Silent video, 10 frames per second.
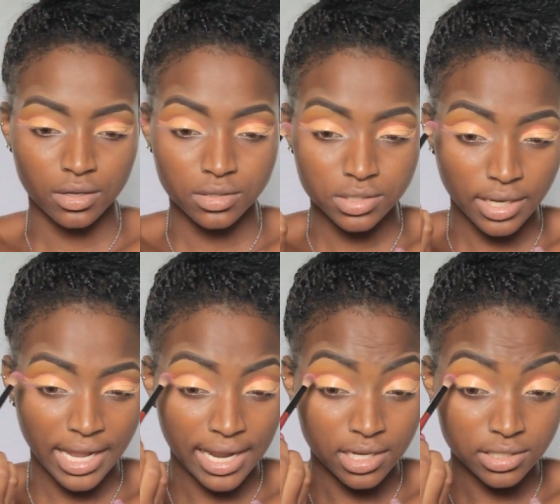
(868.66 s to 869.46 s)
So
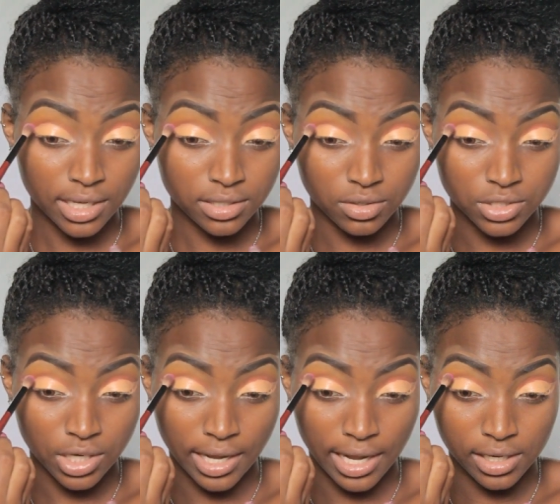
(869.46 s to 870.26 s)
guys, I told
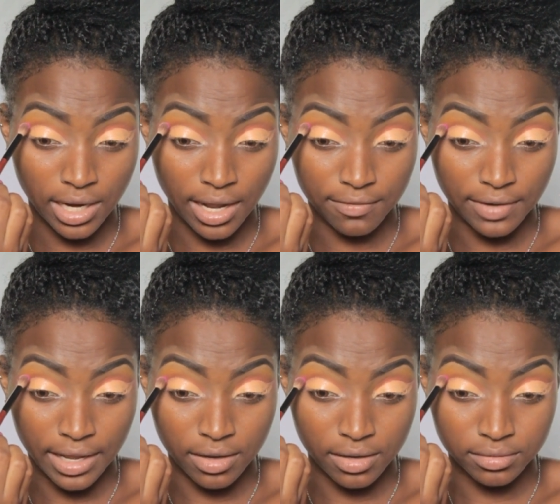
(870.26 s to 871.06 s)
y'all I didn't have
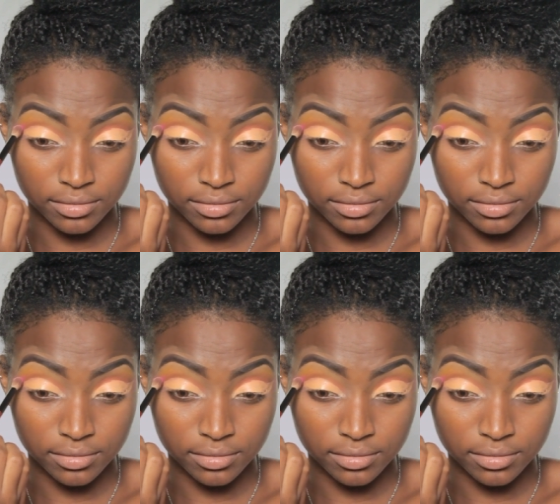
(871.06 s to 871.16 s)
like